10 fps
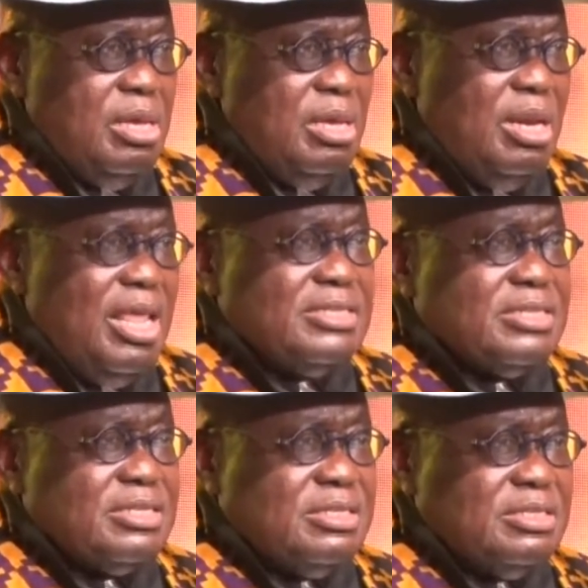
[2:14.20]

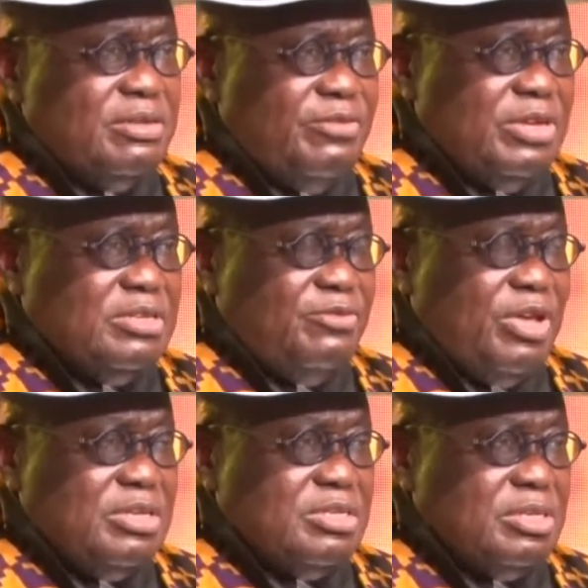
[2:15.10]
legislative
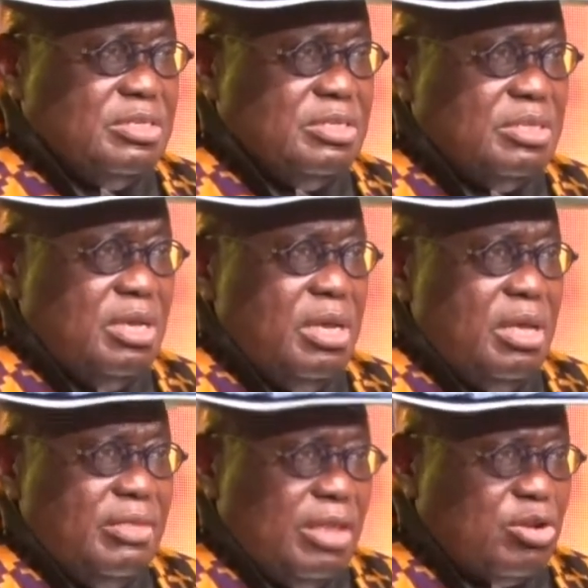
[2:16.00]
interventions
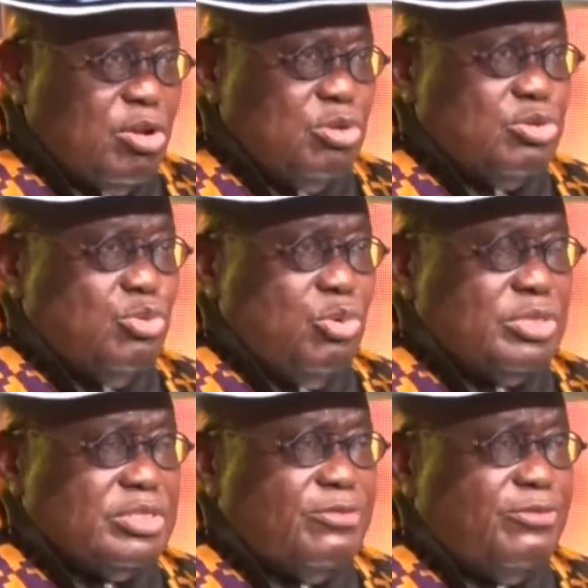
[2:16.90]
that go
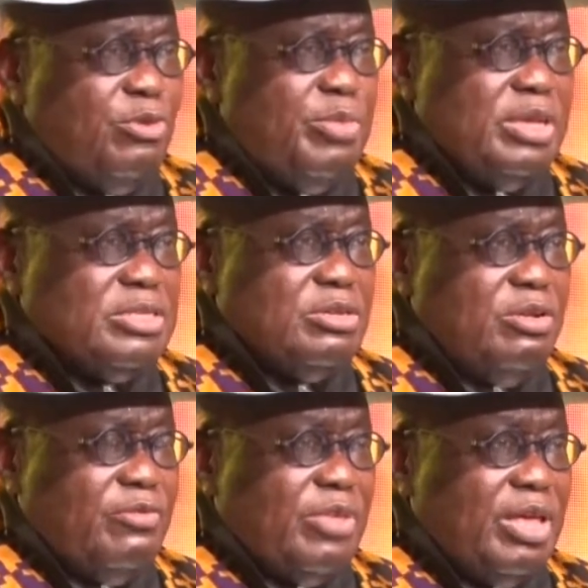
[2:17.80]
towards the
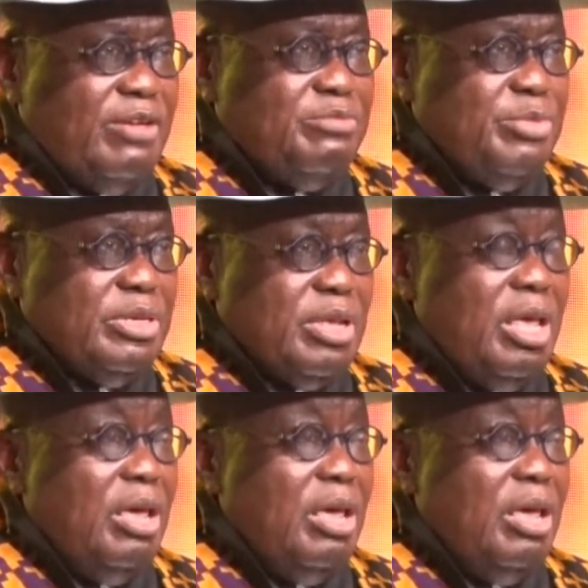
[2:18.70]
formation of the government.